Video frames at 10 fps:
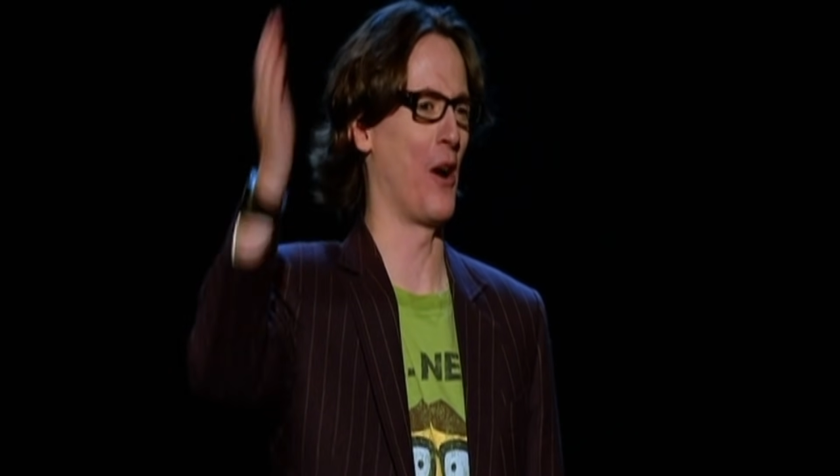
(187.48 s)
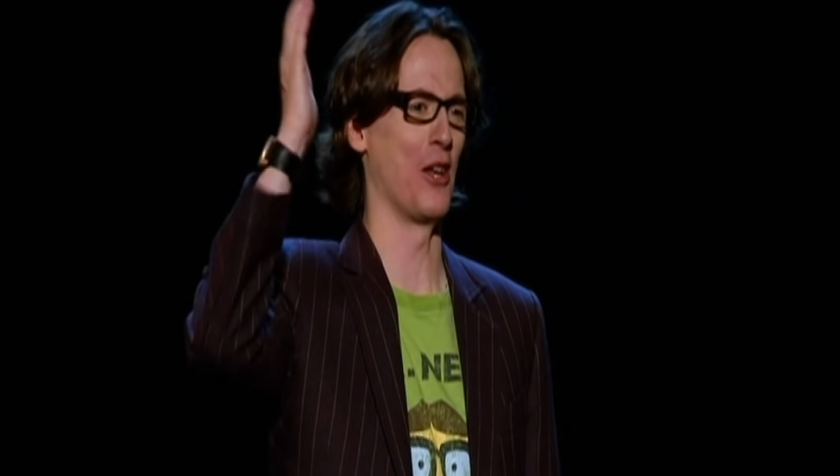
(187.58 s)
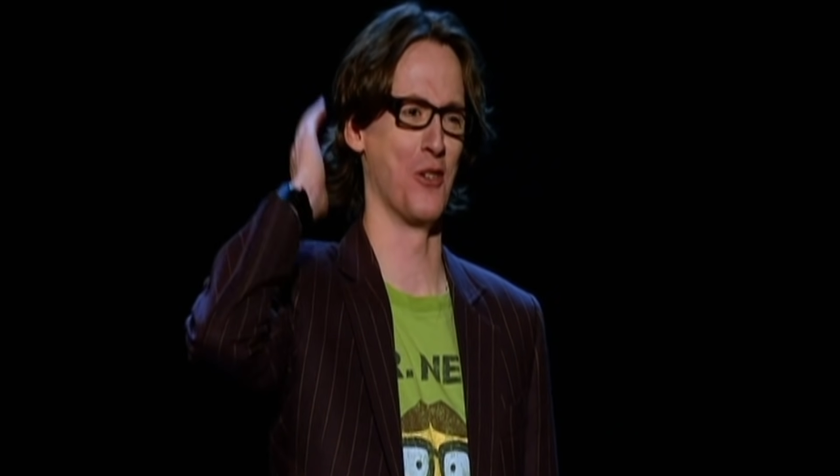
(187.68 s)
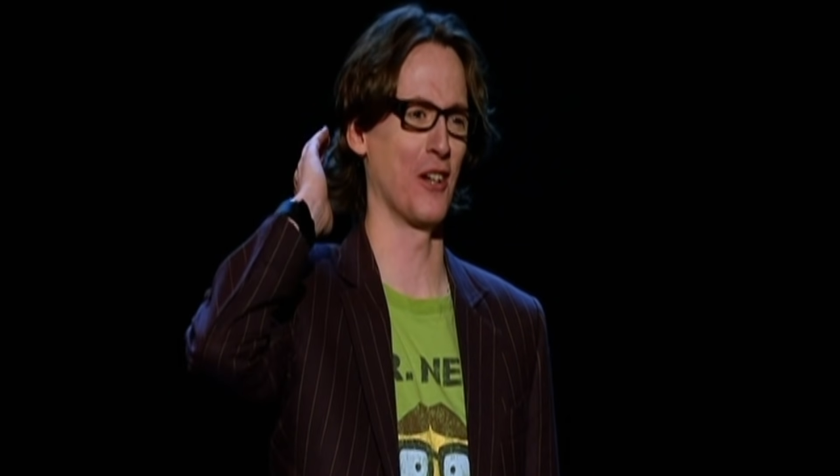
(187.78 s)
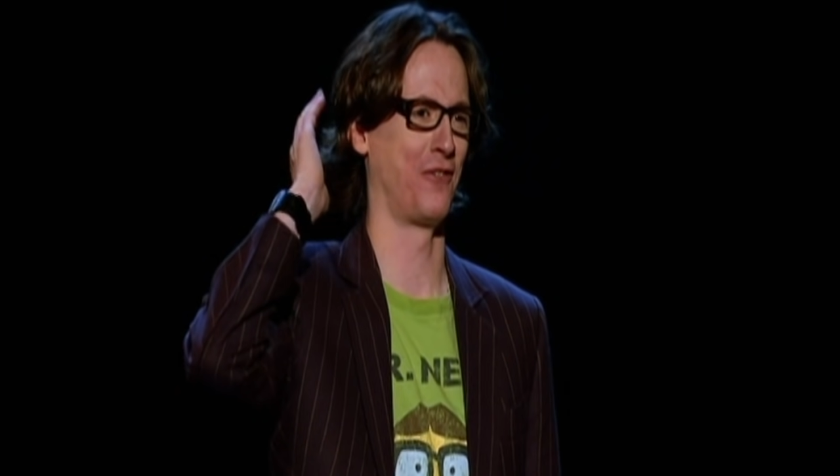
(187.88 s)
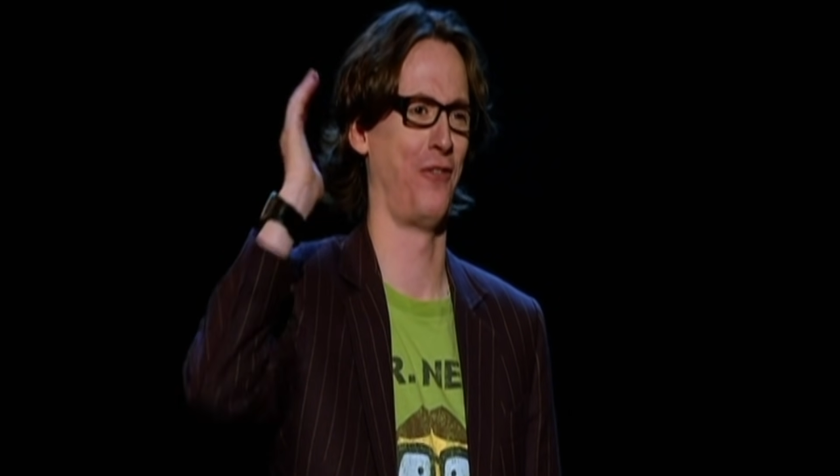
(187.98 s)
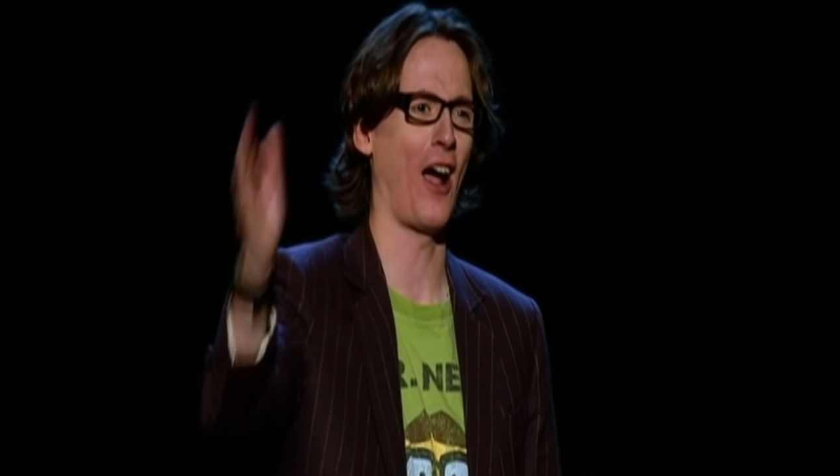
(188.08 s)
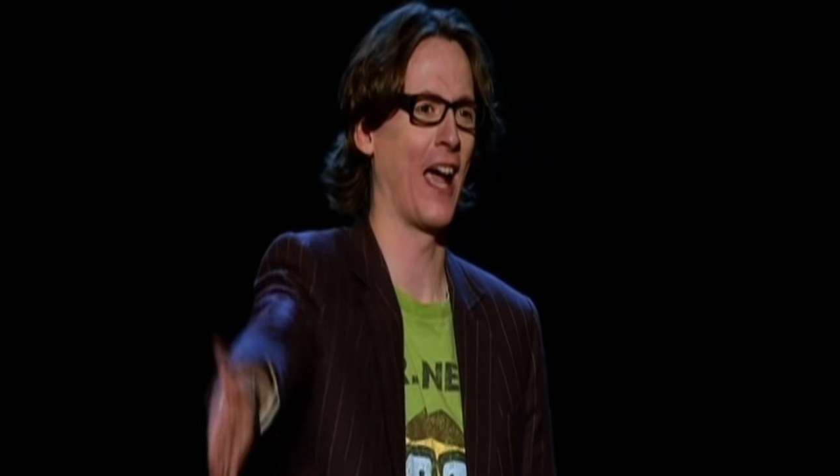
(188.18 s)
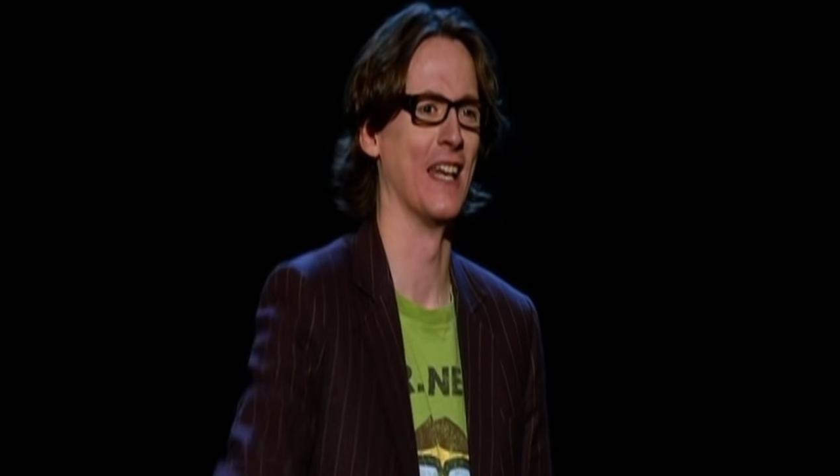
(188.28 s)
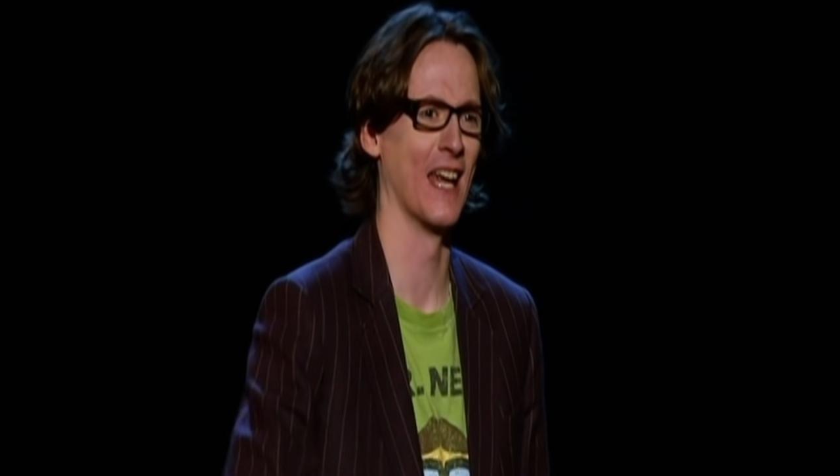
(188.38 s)
what you just
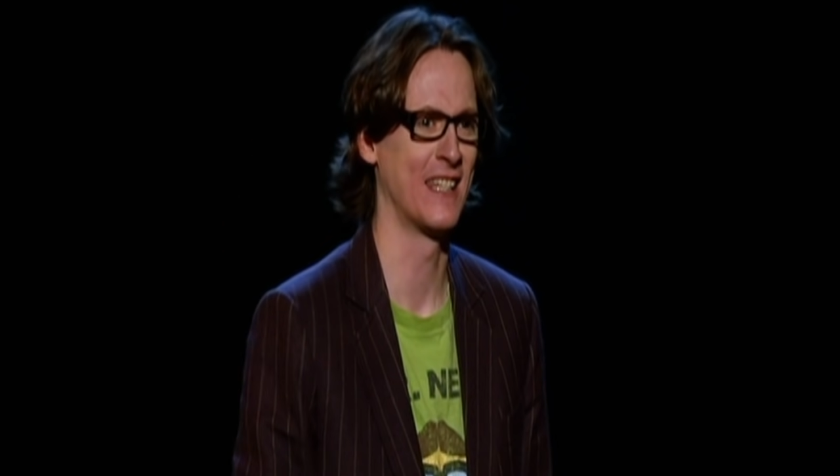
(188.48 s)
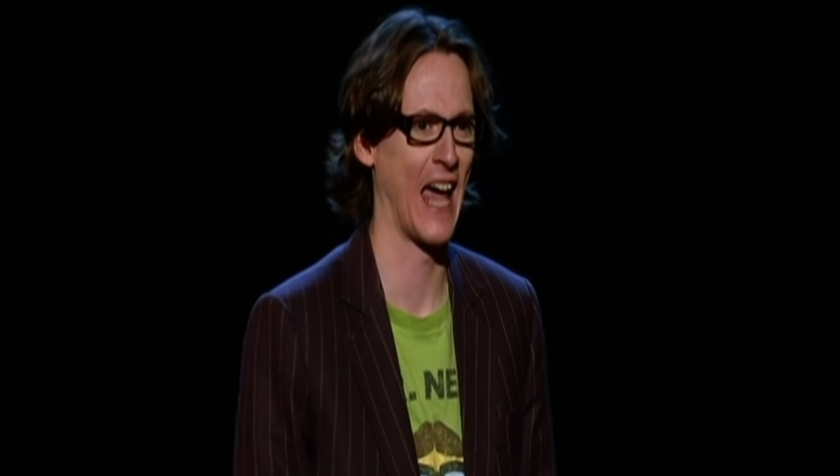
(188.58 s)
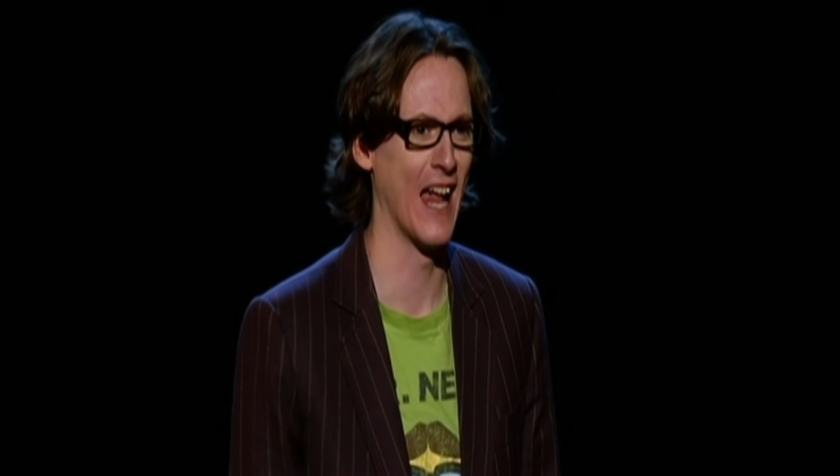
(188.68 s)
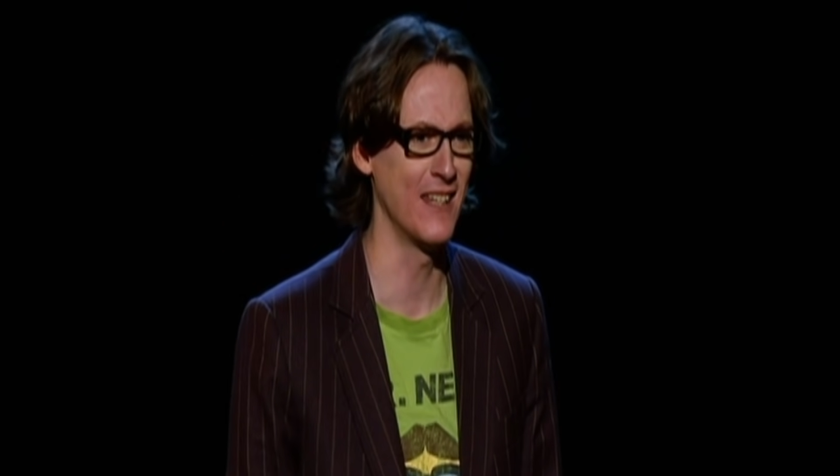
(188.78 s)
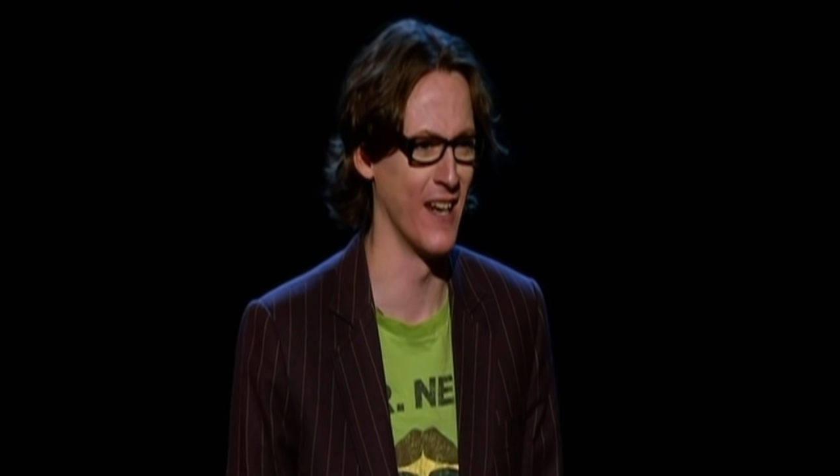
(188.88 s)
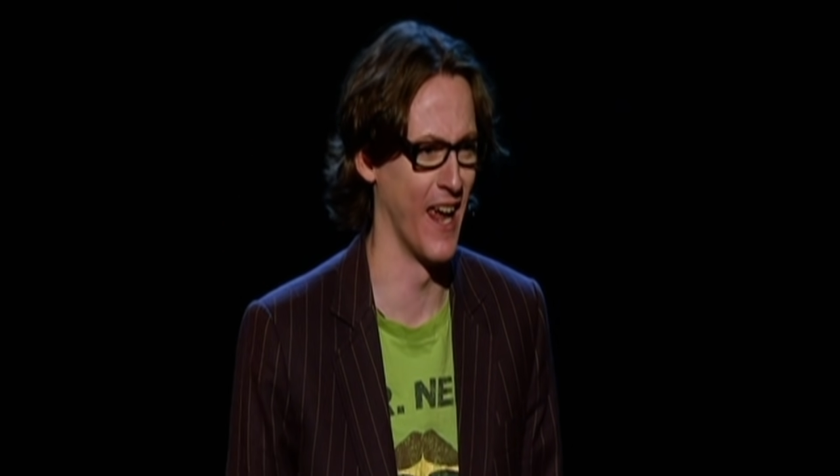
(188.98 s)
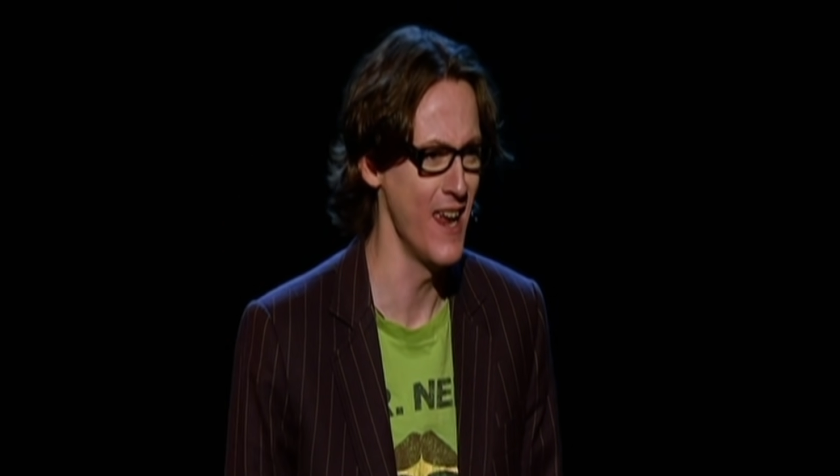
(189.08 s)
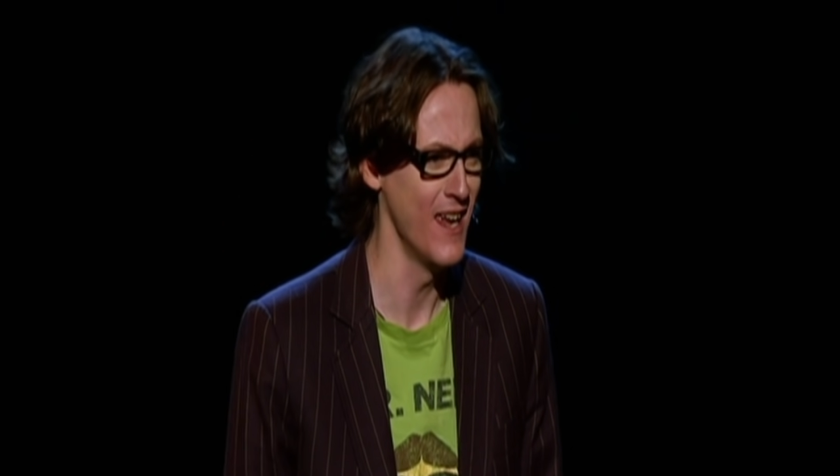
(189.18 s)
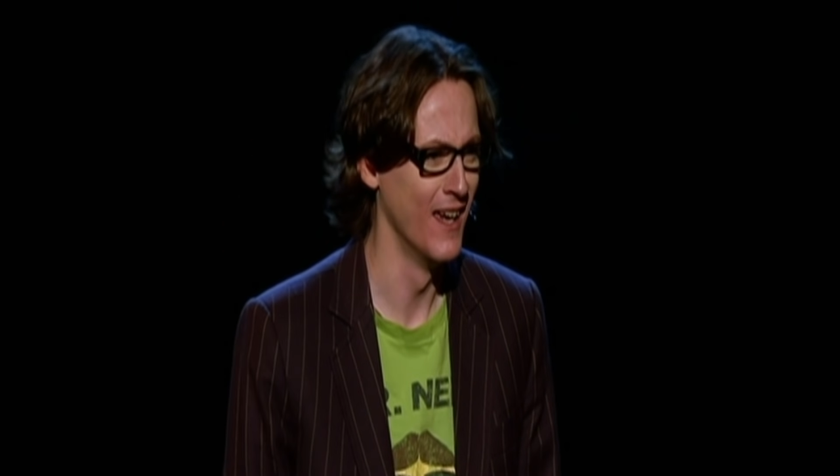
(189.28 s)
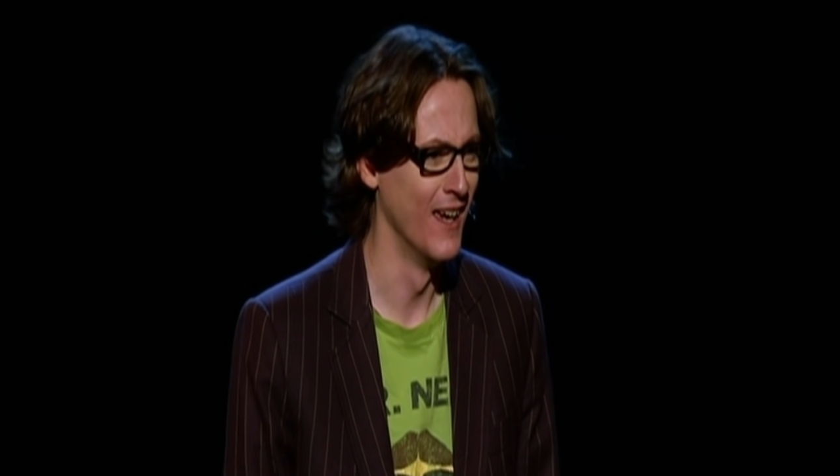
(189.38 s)
fucking did to
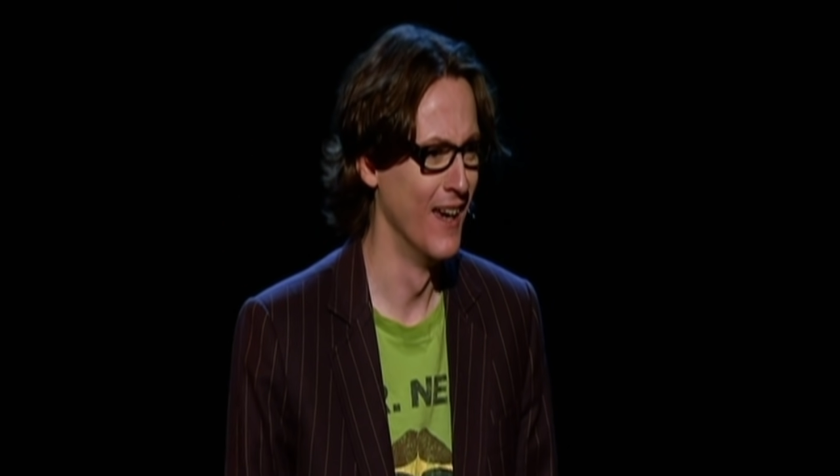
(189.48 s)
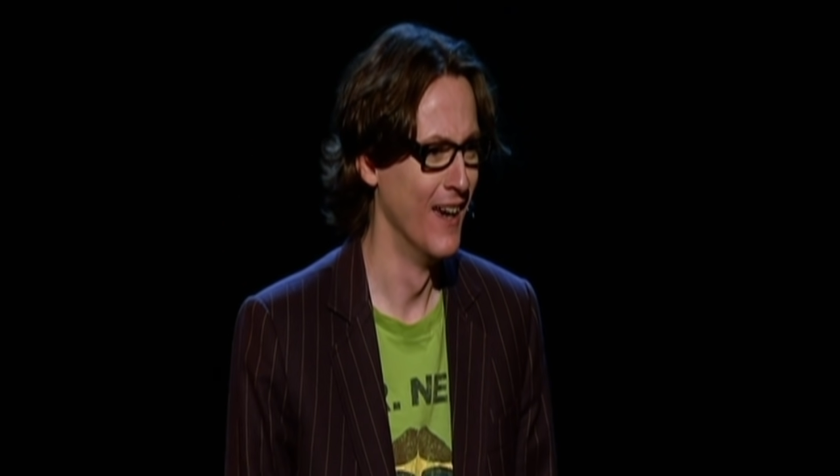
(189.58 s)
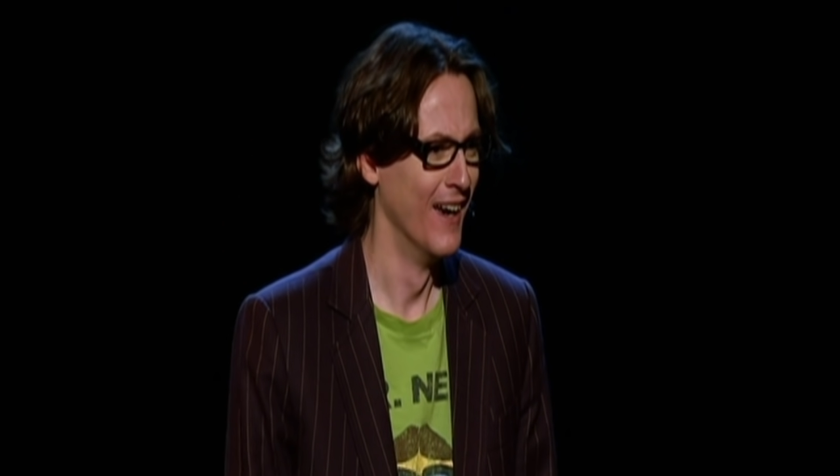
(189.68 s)
Anthony.